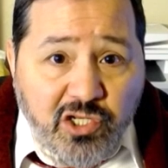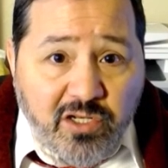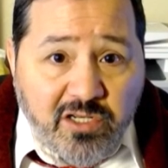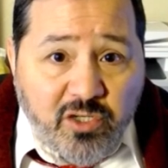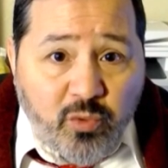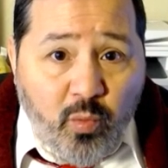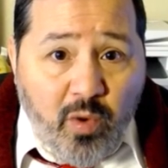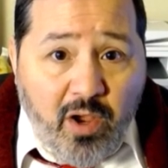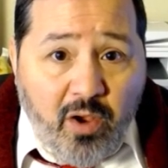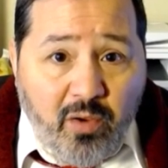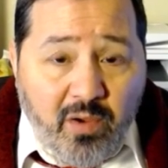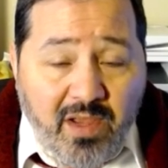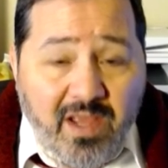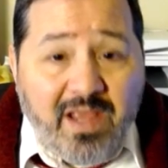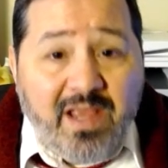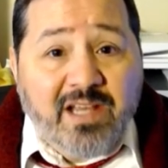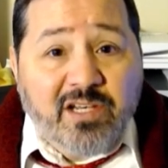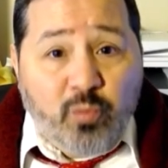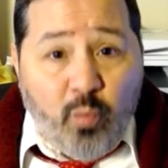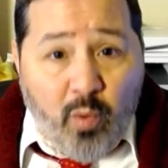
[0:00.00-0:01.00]
as well
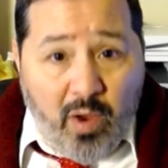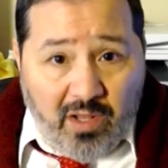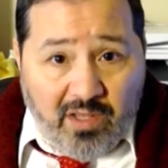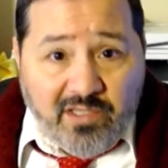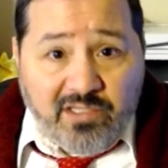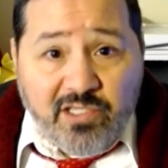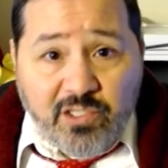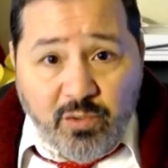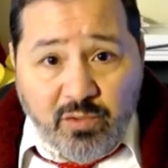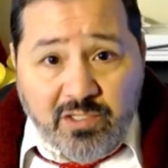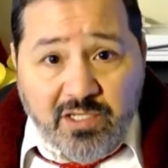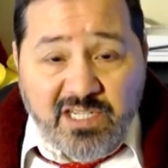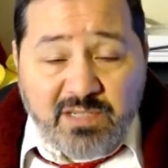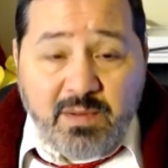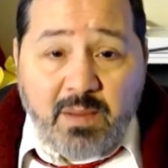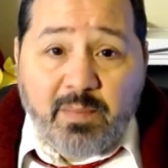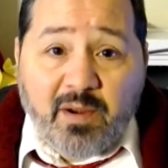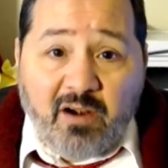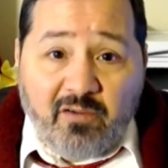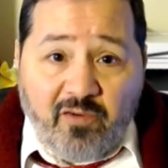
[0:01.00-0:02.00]
as the New
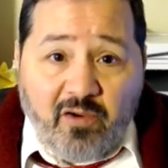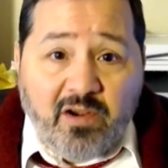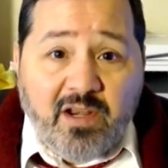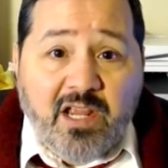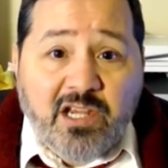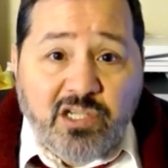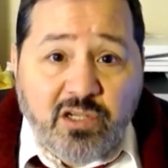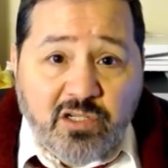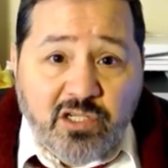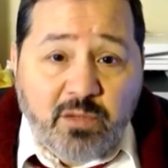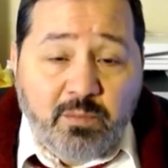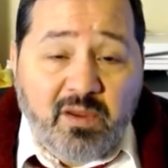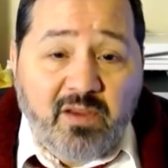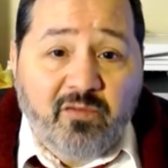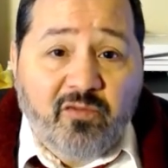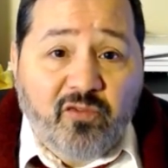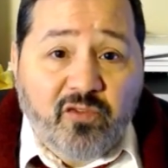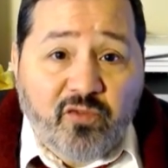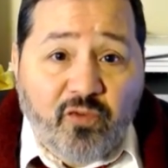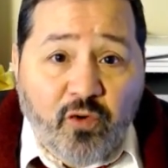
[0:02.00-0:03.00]
Testament, but our foundation should
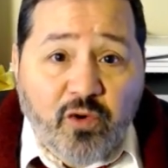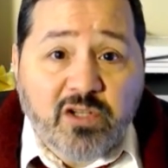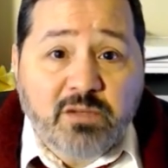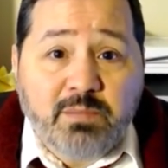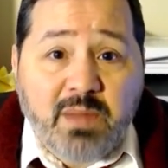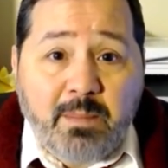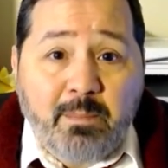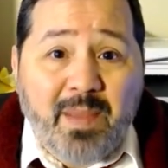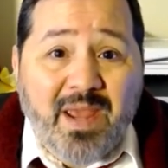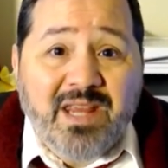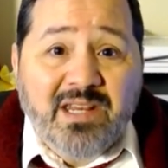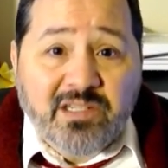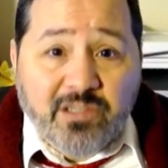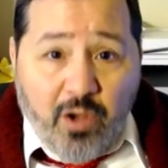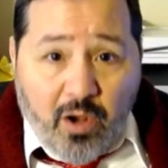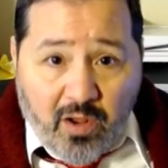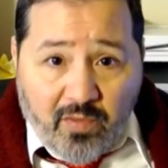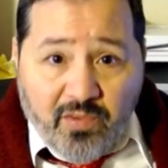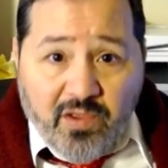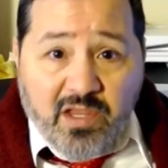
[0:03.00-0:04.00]
first be based
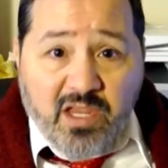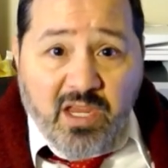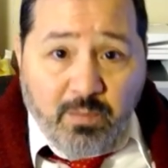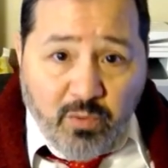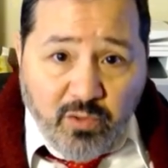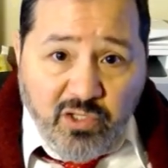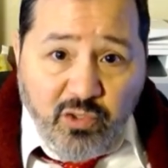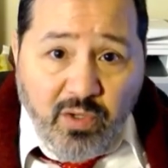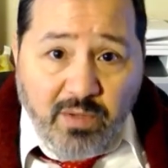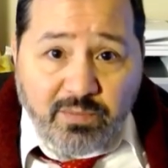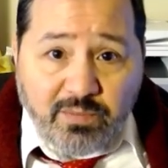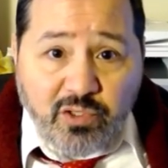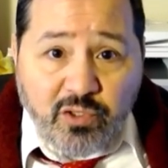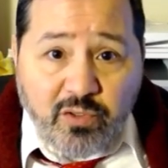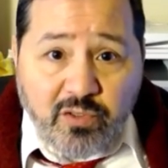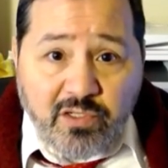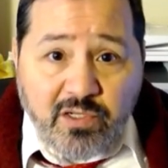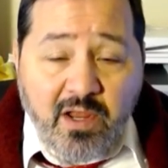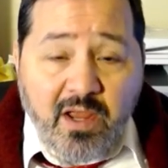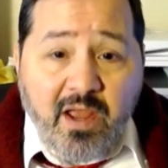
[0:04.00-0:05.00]
on the Hebrew
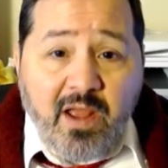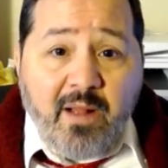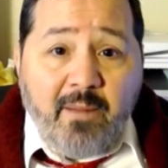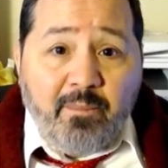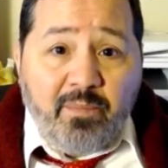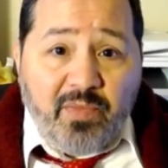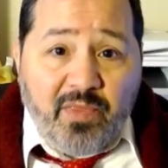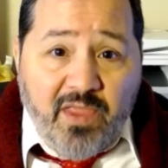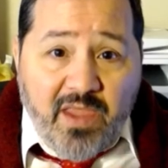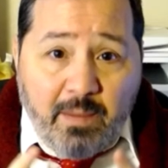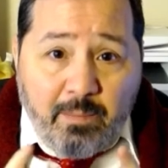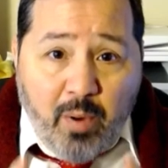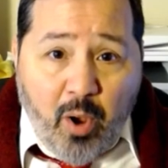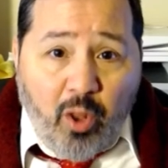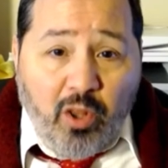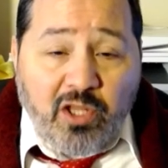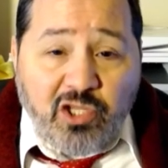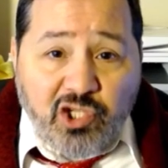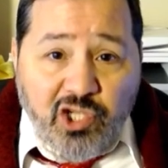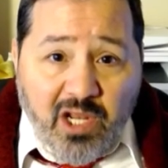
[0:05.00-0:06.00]
Scriptures, the
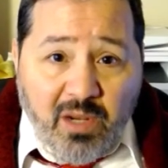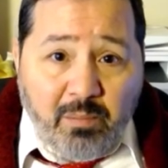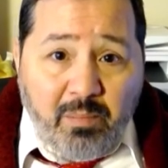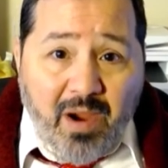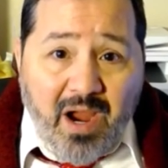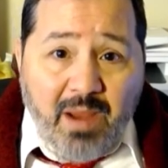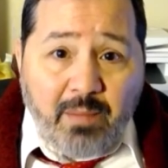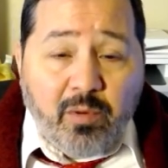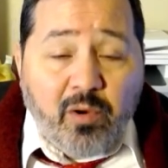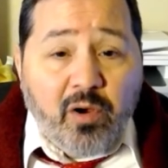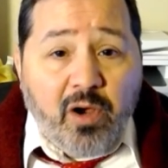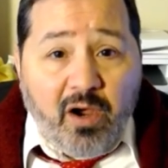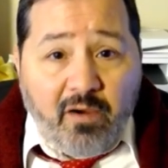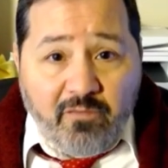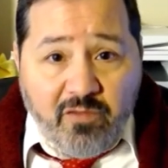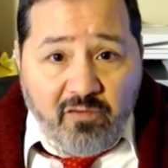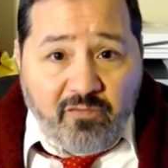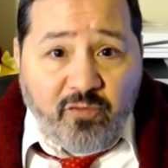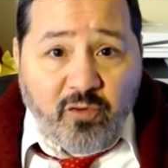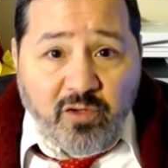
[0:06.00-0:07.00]
apologetic Bible of
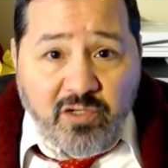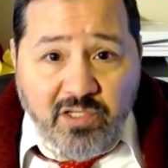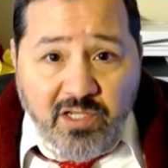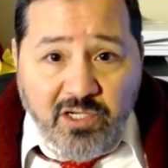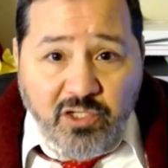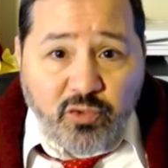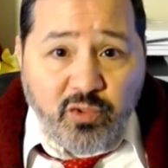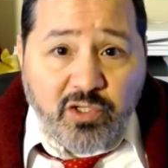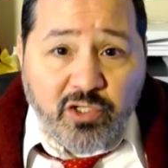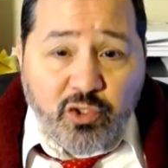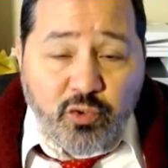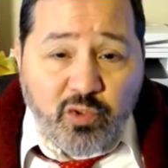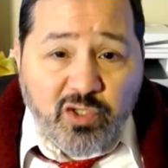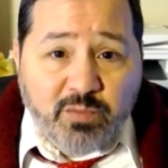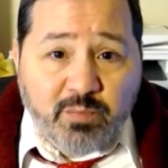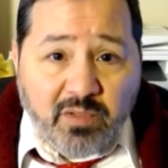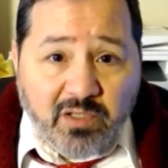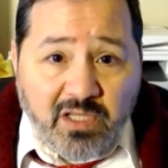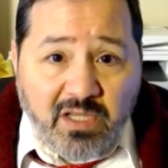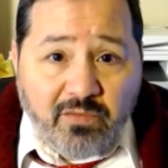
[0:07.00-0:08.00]
the first century Jewish
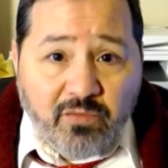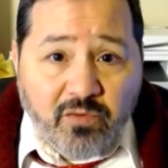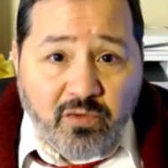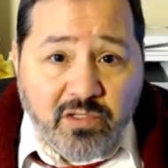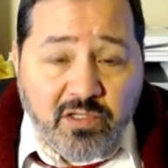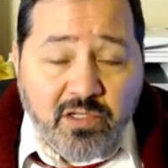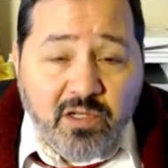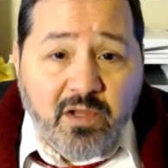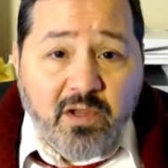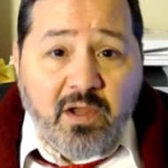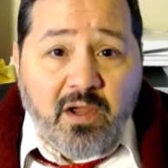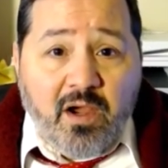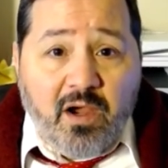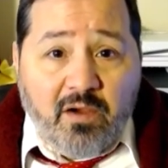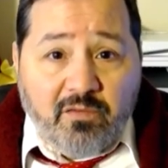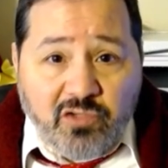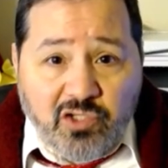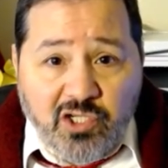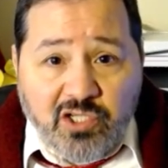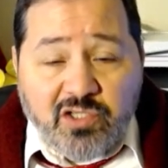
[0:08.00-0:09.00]
believers
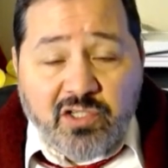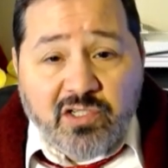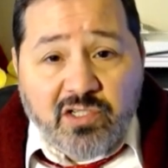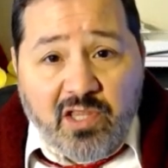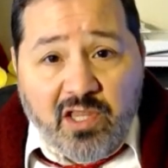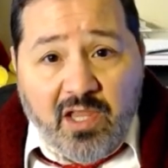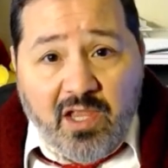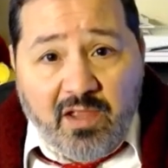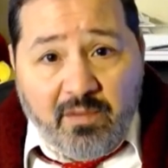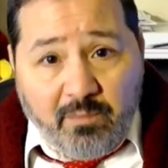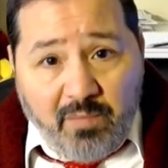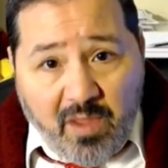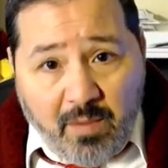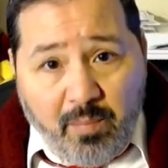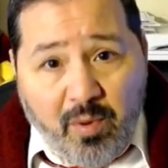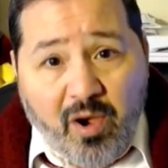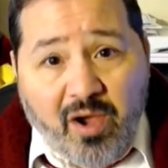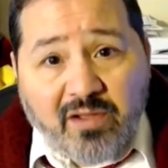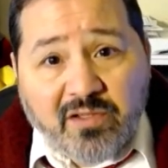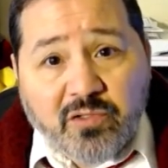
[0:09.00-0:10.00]
of Jesus and the
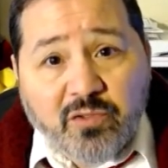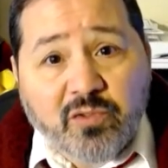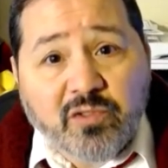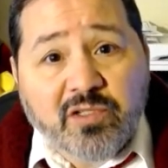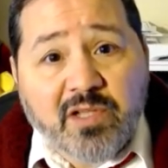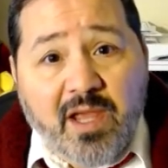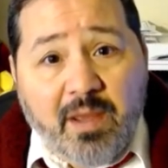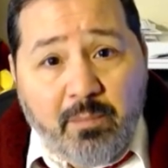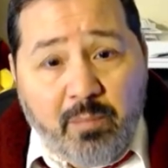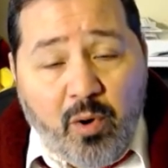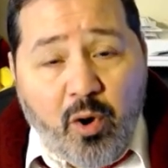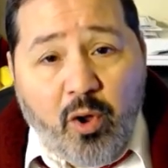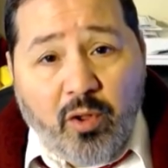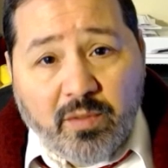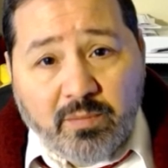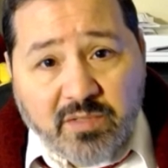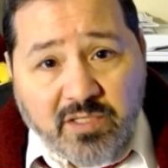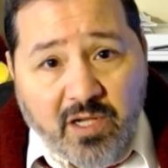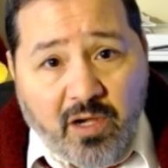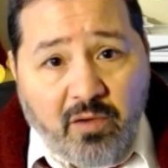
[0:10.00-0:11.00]
apostles and Paul
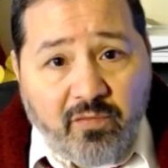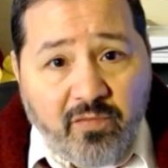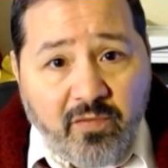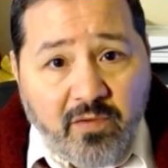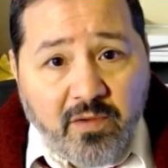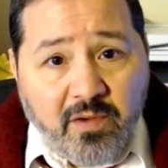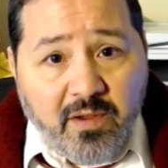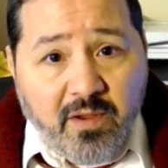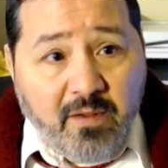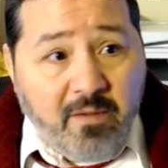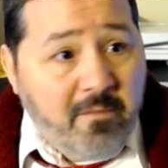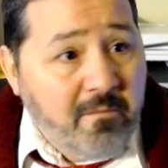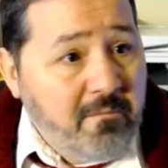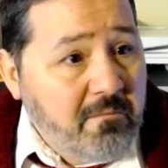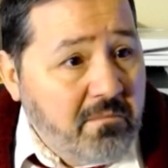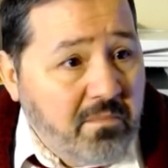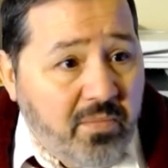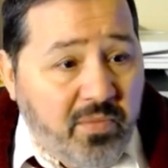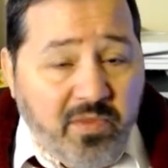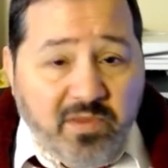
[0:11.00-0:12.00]
himself.
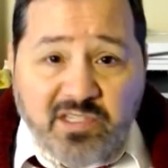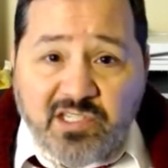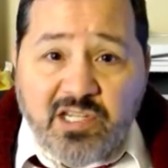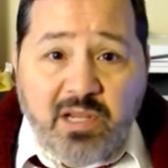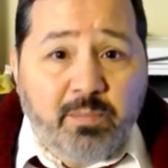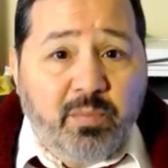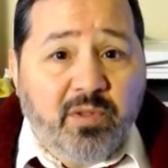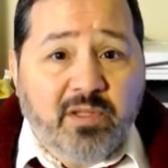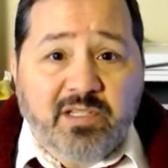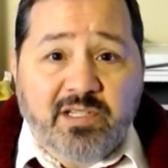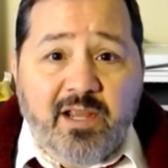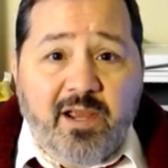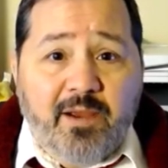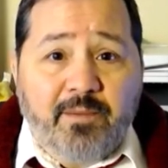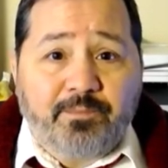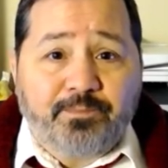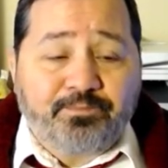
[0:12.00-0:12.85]
Simple as that.